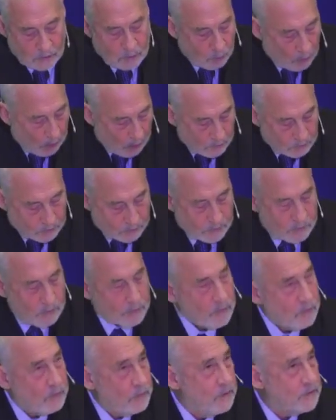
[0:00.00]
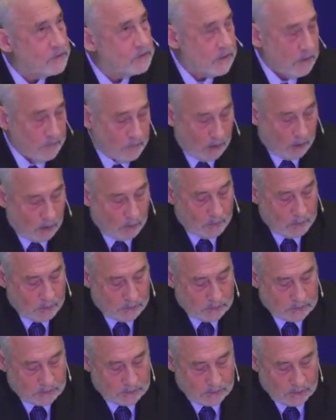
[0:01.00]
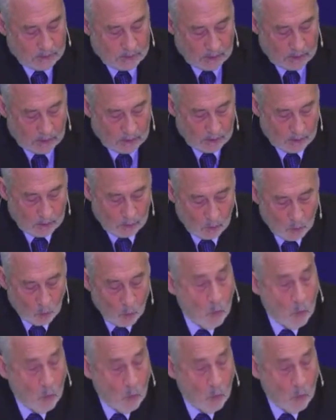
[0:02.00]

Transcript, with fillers: throughout this development, uh,